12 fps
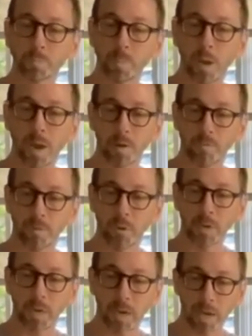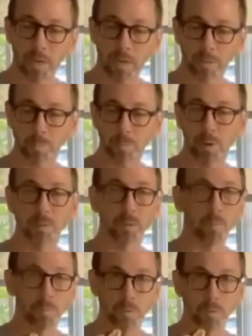and a very light espresso
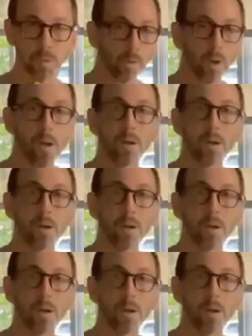mousse in there.